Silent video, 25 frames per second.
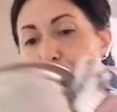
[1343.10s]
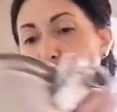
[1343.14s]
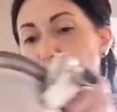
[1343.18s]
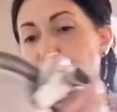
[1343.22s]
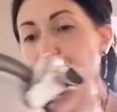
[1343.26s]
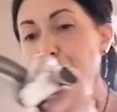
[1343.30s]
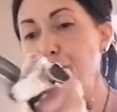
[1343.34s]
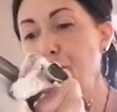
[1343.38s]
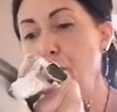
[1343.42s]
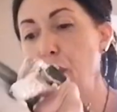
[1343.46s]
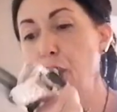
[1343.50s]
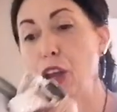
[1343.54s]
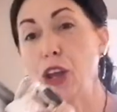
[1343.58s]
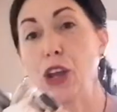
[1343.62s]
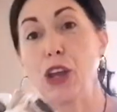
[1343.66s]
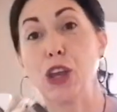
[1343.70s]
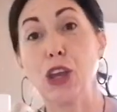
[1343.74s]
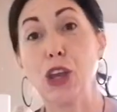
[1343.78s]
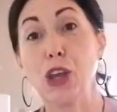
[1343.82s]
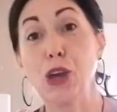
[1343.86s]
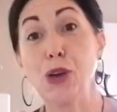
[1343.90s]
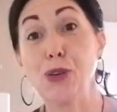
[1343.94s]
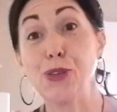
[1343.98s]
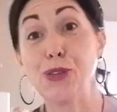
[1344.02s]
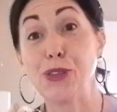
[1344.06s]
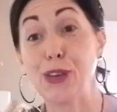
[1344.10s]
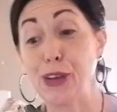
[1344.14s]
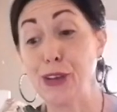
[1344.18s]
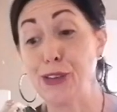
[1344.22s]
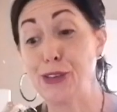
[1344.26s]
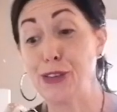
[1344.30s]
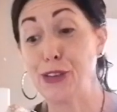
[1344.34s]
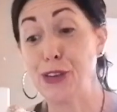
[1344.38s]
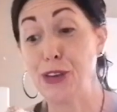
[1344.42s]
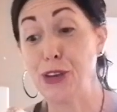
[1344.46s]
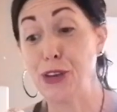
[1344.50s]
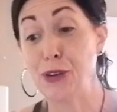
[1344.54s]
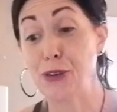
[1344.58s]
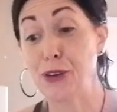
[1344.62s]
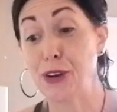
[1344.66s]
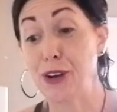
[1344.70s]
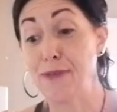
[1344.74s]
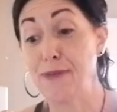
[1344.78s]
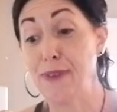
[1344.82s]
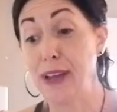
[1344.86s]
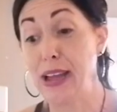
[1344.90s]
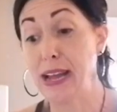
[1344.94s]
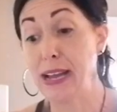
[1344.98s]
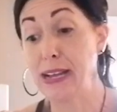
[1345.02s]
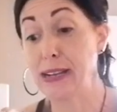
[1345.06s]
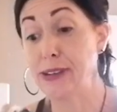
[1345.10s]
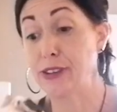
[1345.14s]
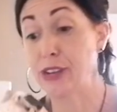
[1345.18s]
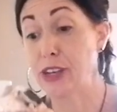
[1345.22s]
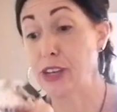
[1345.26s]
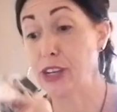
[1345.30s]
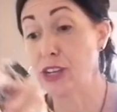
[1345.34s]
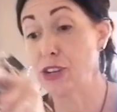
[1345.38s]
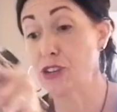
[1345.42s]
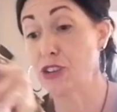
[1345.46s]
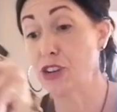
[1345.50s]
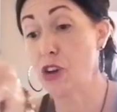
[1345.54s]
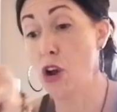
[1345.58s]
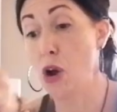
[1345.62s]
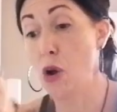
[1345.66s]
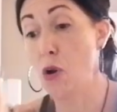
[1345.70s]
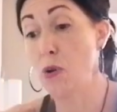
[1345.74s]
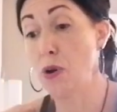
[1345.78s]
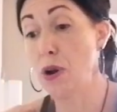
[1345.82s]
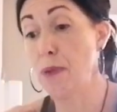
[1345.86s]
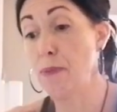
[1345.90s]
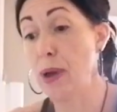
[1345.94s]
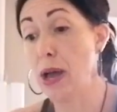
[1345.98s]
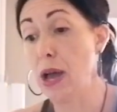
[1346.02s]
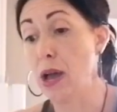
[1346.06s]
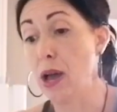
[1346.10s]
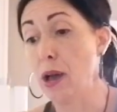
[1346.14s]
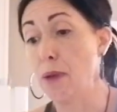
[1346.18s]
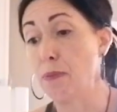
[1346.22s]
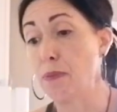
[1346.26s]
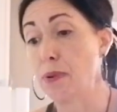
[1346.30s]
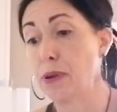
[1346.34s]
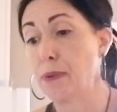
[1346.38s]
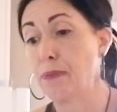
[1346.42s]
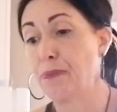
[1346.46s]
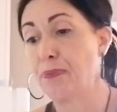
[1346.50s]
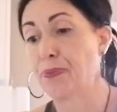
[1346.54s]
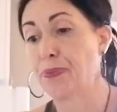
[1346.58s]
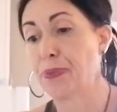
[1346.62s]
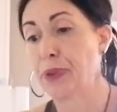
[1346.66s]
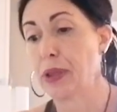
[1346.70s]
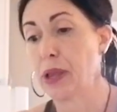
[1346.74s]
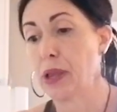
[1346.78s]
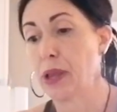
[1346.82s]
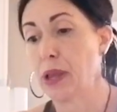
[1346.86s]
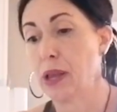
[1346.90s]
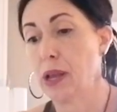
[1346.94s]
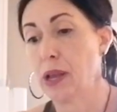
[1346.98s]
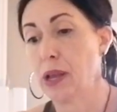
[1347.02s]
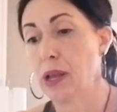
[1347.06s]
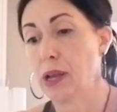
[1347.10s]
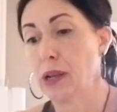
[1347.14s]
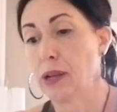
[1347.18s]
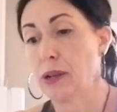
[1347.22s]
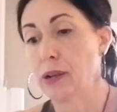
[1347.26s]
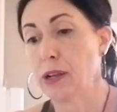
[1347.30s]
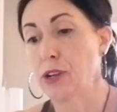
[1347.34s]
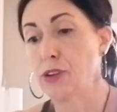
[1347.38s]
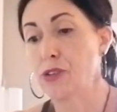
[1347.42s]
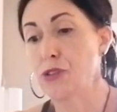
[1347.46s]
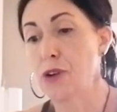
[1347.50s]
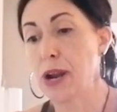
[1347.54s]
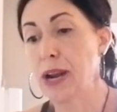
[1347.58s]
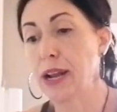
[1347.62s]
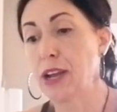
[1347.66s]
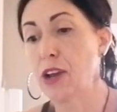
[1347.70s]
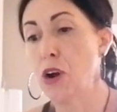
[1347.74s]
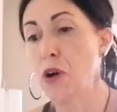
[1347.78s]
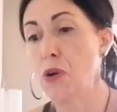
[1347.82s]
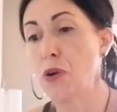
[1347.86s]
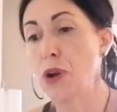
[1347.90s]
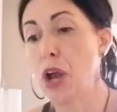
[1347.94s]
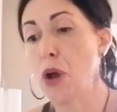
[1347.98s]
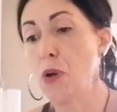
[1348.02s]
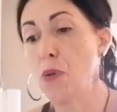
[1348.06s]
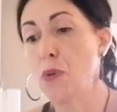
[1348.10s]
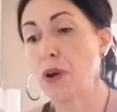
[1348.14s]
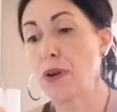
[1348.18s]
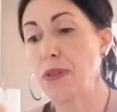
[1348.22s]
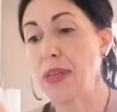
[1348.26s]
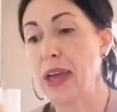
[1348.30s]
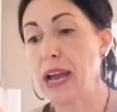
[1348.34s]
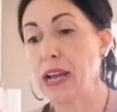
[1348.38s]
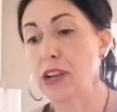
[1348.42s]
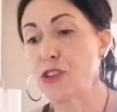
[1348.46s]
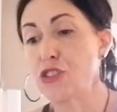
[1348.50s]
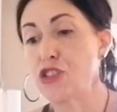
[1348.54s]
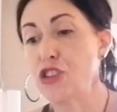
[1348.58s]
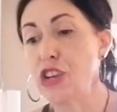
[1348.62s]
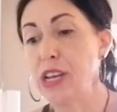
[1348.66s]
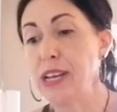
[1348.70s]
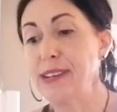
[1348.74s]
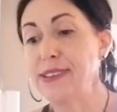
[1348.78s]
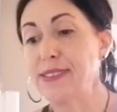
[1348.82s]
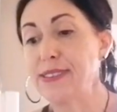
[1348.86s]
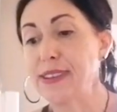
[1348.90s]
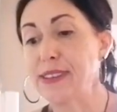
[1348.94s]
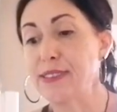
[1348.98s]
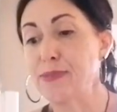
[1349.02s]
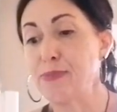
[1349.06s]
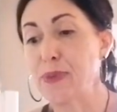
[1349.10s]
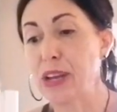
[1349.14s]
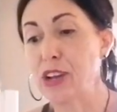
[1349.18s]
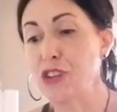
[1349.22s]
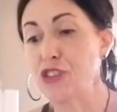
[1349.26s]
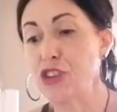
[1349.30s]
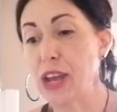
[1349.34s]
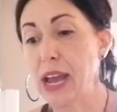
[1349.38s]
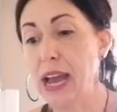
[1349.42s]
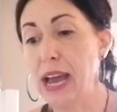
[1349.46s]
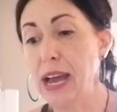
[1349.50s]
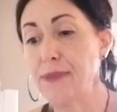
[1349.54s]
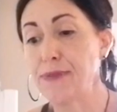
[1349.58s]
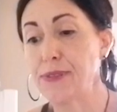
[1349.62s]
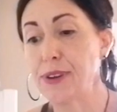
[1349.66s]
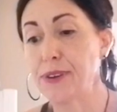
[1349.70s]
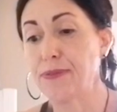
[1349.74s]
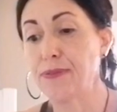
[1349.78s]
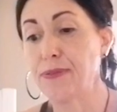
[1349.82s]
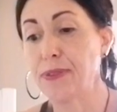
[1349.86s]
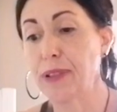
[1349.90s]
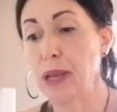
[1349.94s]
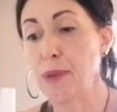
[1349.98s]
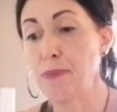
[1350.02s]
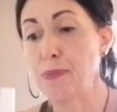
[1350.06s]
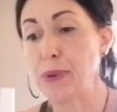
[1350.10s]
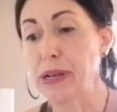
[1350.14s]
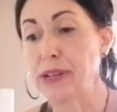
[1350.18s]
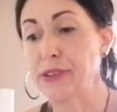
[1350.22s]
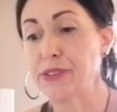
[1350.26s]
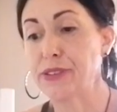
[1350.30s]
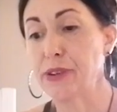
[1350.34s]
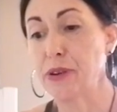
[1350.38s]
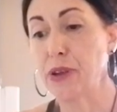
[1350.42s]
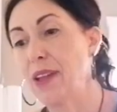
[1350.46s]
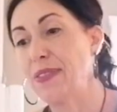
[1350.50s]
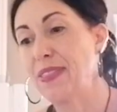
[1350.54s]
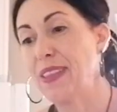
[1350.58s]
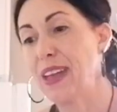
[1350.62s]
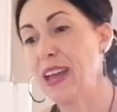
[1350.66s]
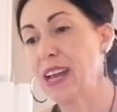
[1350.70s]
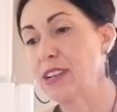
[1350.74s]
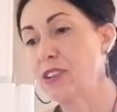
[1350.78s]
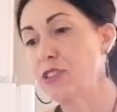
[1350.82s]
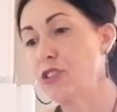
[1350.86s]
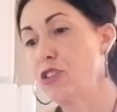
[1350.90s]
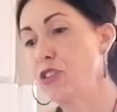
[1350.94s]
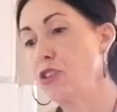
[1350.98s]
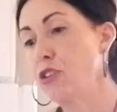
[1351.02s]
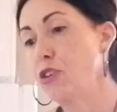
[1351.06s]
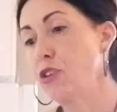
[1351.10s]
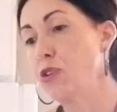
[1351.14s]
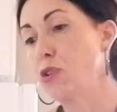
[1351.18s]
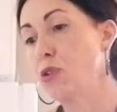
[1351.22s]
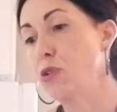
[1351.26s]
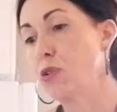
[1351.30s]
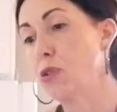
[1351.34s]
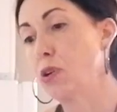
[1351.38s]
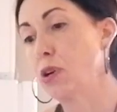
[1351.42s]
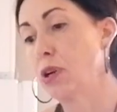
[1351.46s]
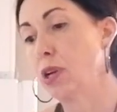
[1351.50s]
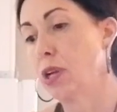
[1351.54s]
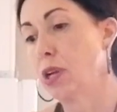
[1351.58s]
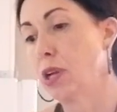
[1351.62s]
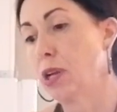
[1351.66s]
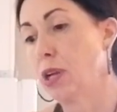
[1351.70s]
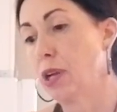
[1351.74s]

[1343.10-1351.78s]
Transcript: just use it to your advantage. Coat them up. Try to coat out where that cheese is because you have to flip it. You want that to